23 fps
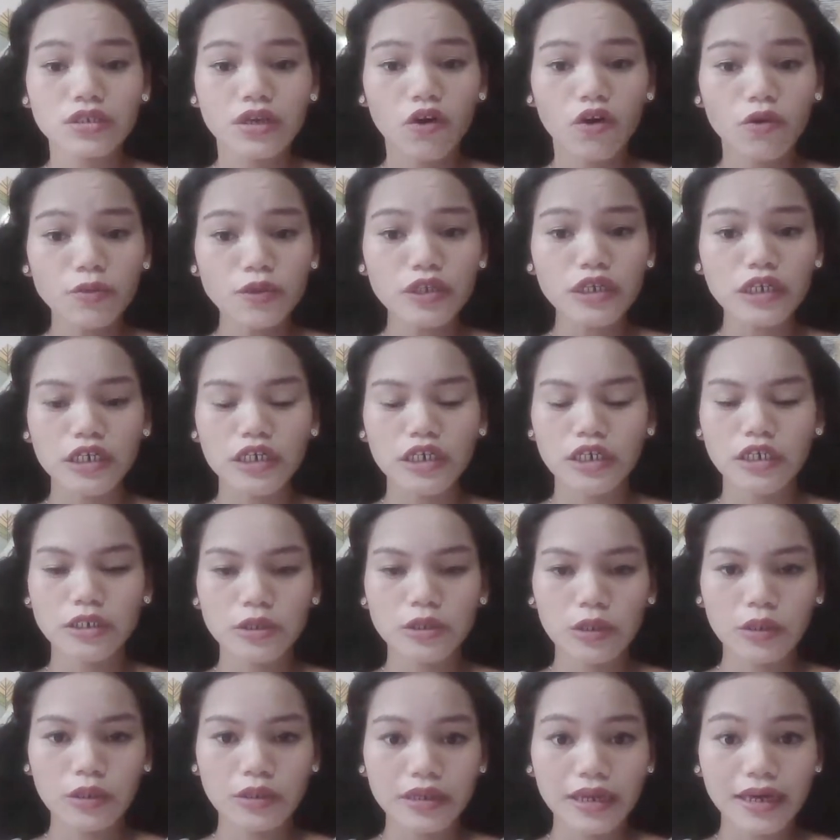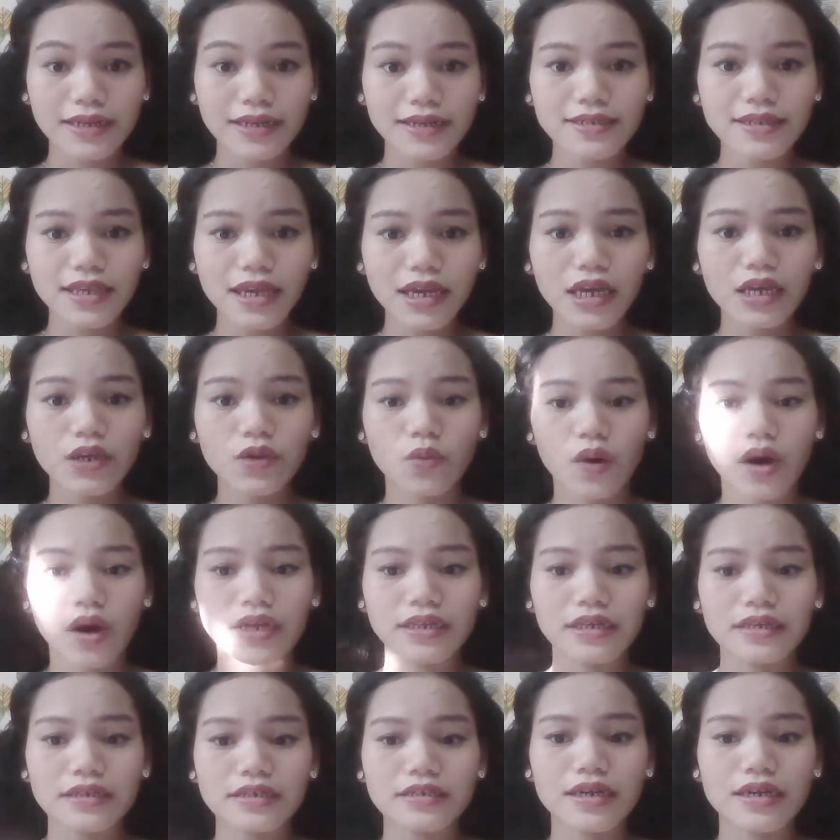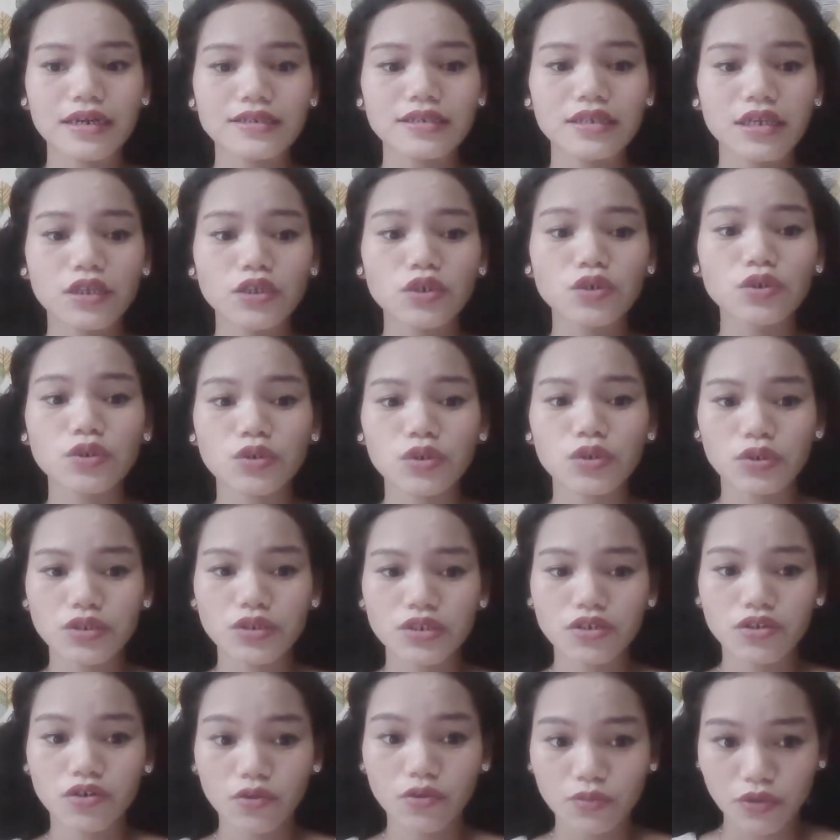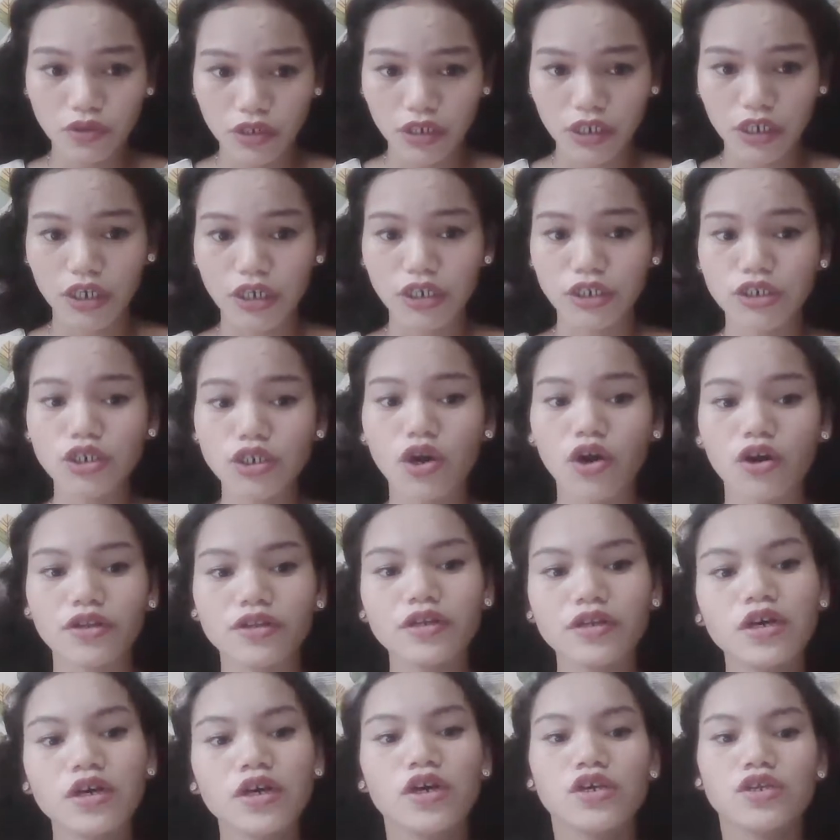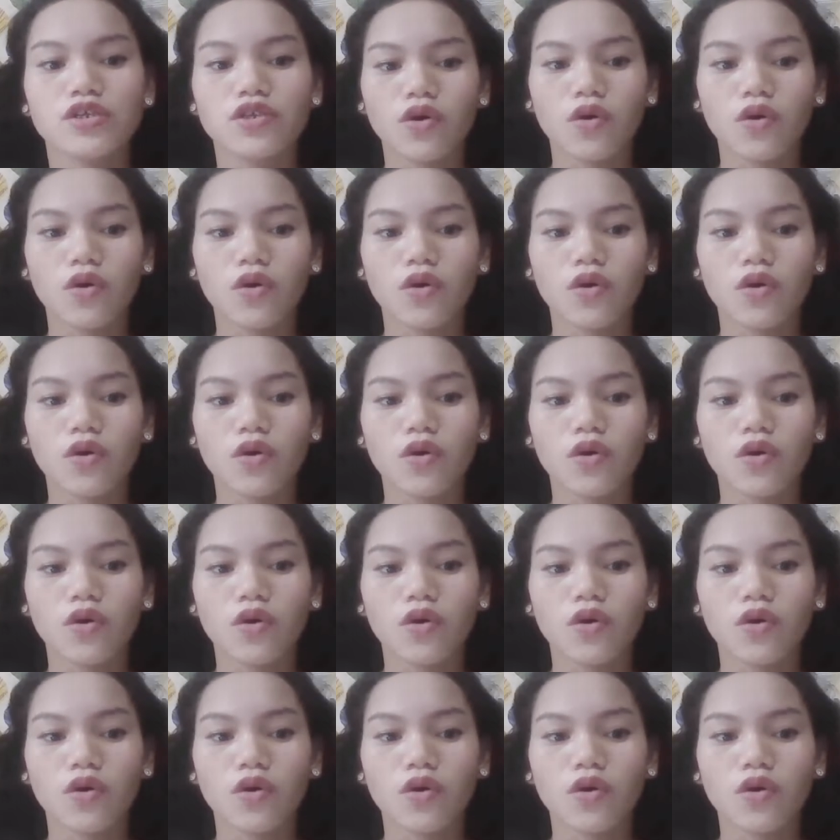communication, and the second one is the synchronous communication.